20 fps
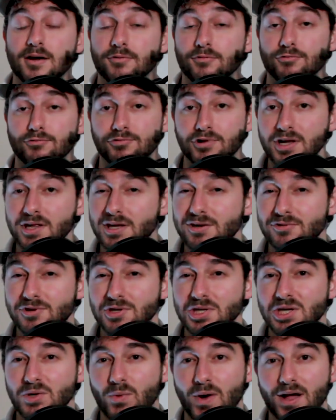really,
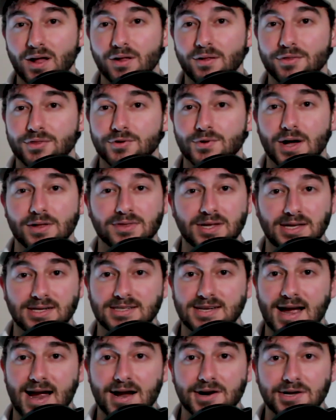really well throughout the
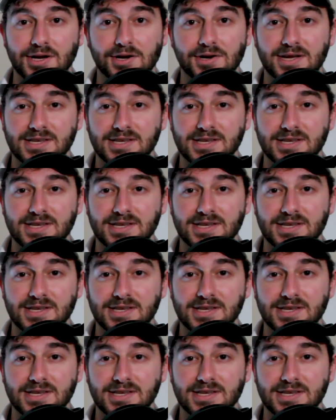entire year.